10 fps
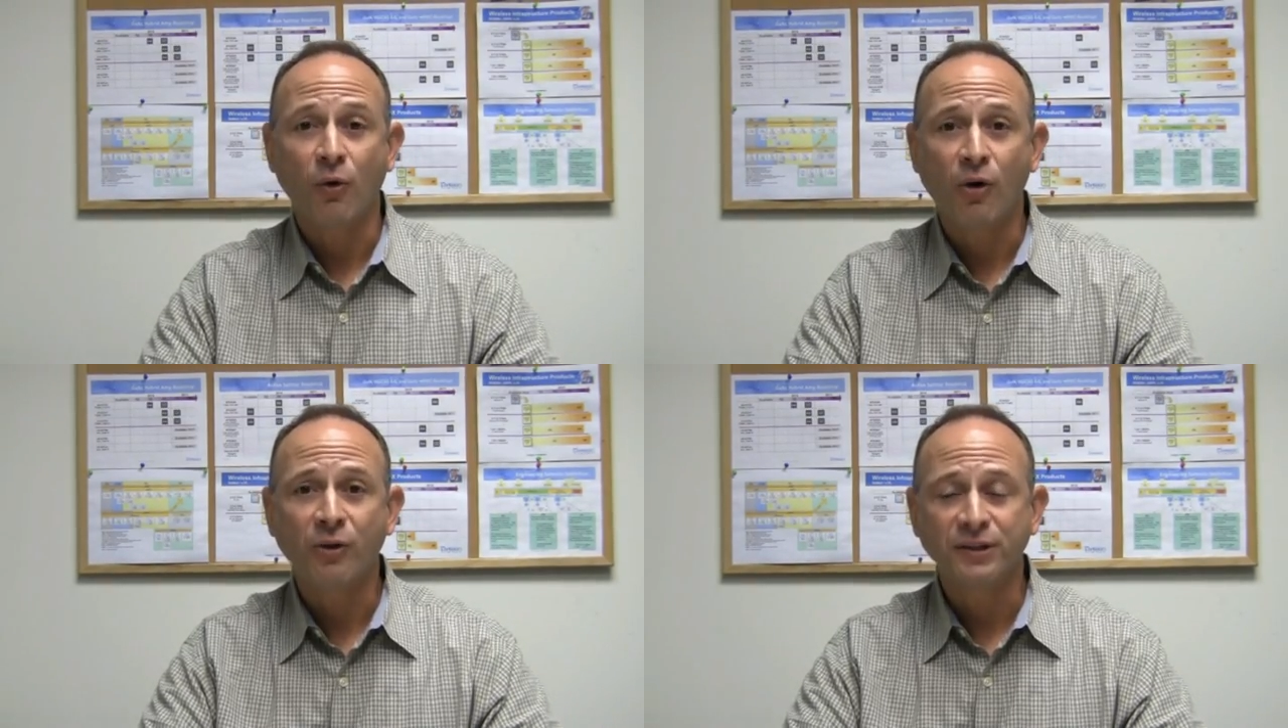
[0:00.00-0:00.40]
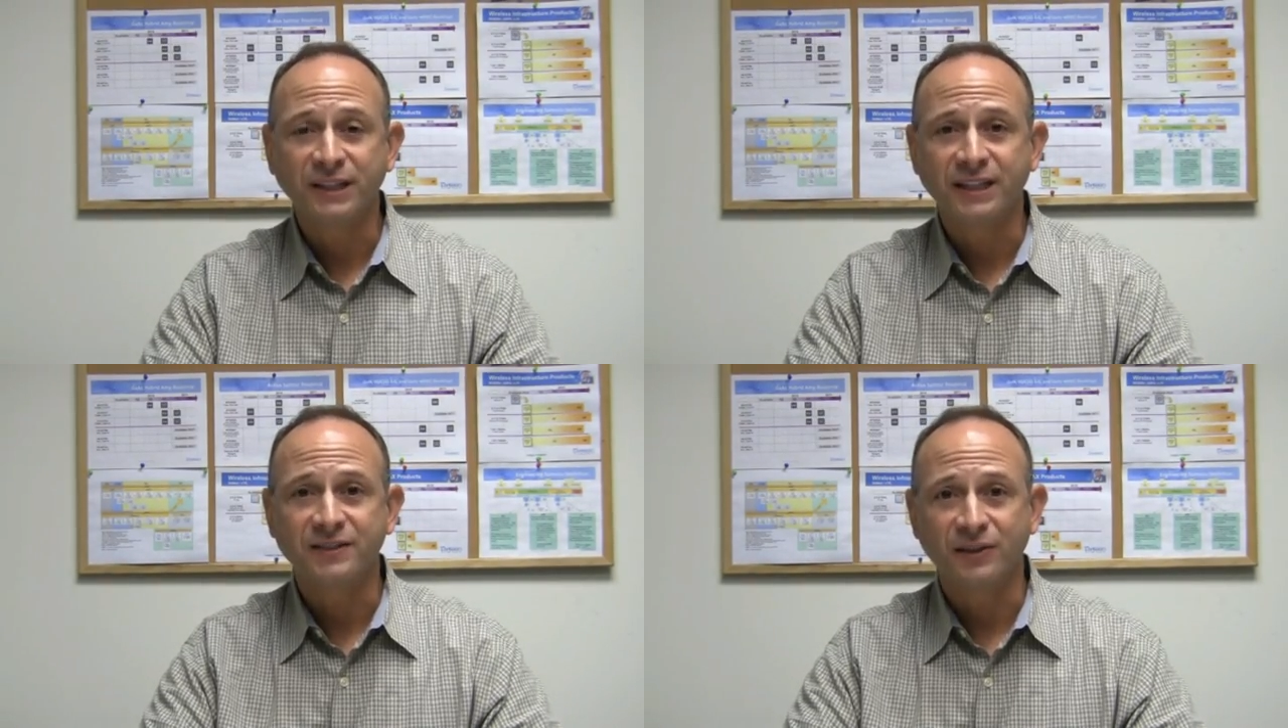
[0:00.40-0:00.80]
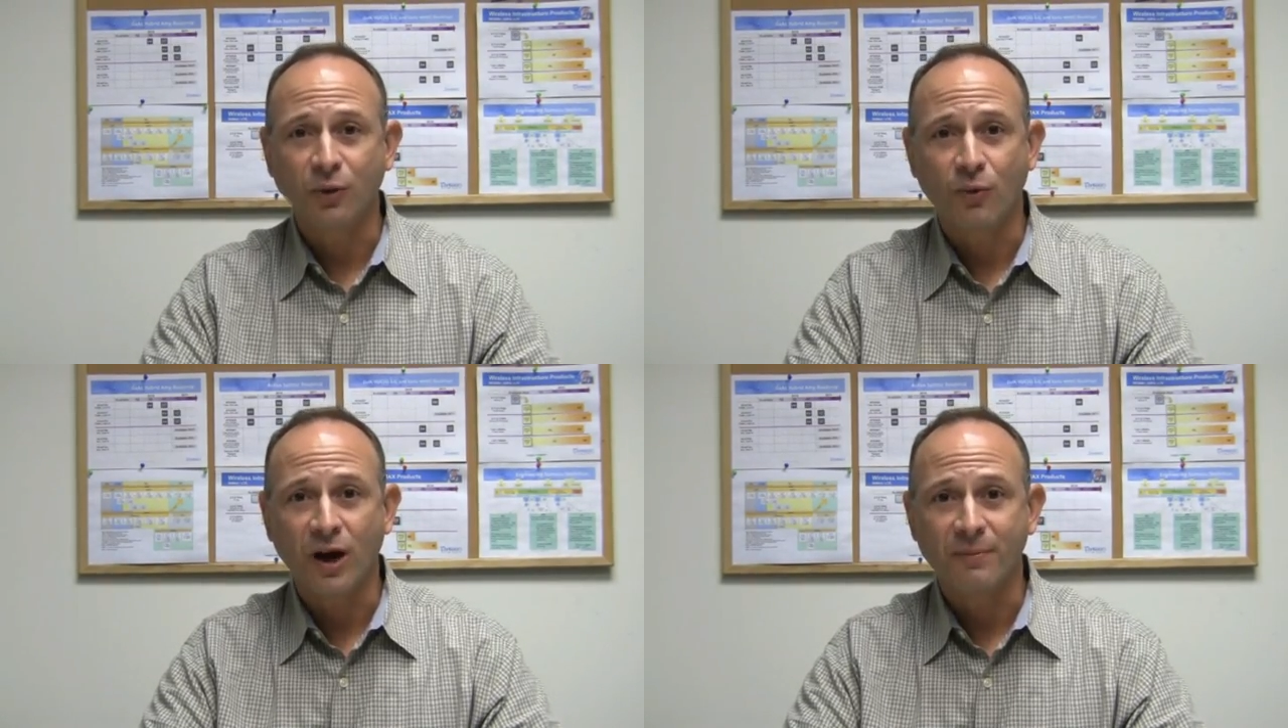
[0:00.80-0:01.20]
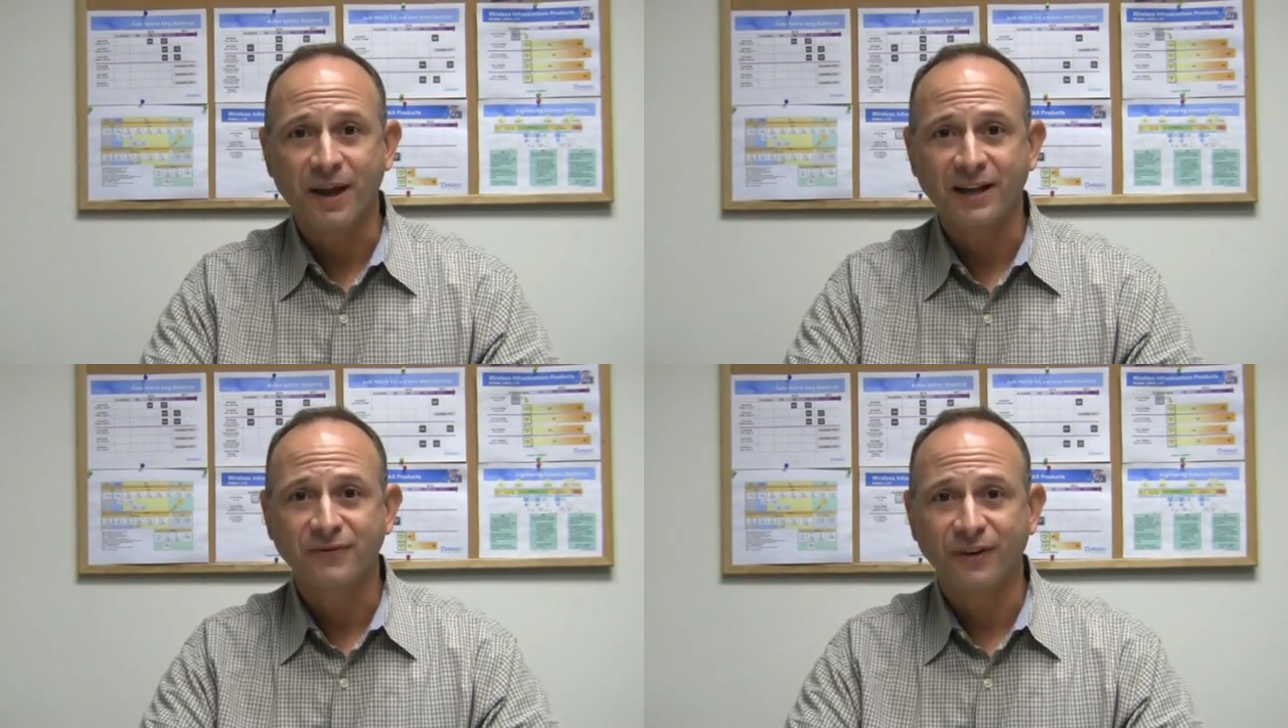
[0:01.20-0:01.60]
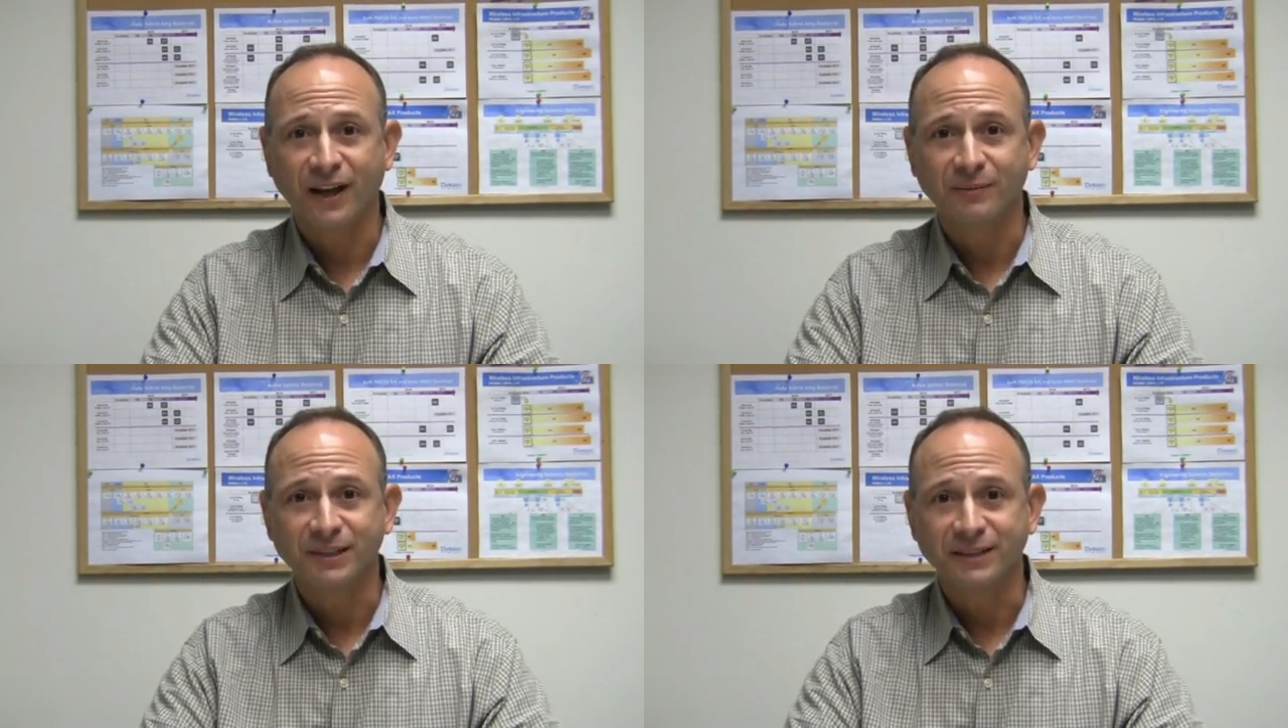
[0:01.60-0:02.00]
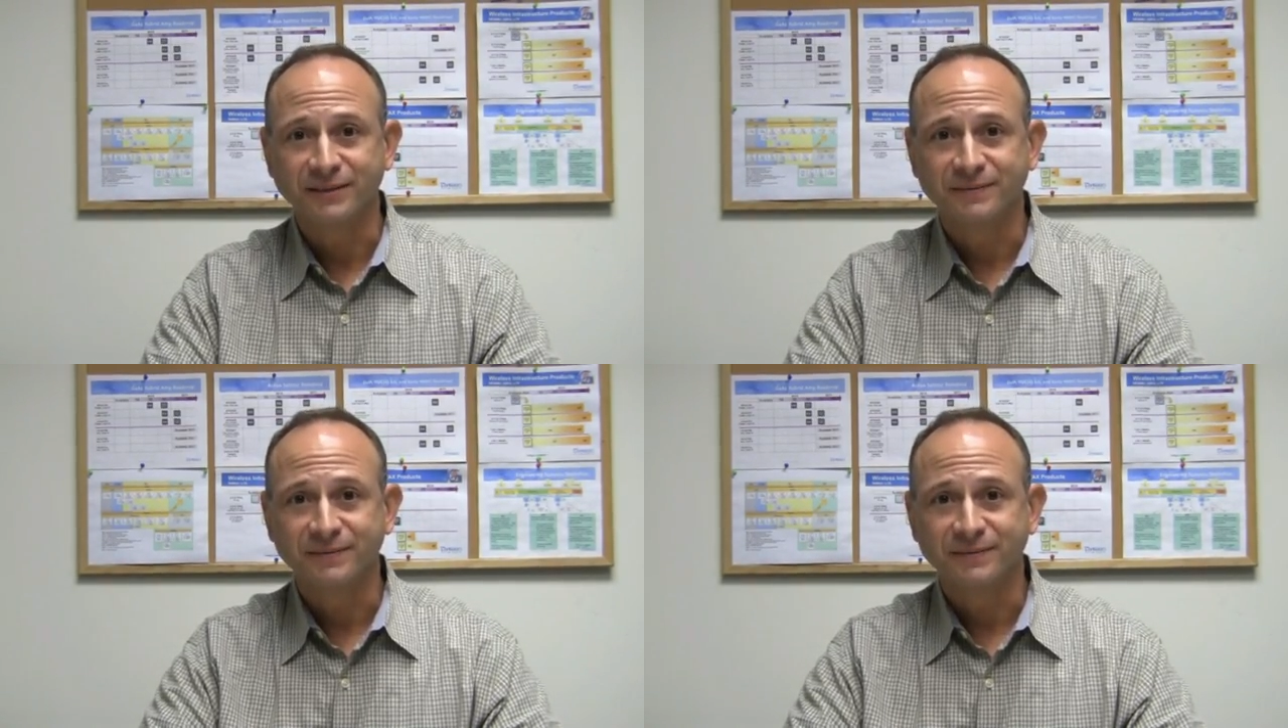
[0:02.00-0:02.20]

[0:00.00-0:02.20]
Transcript: all the needs in the WiMAX family.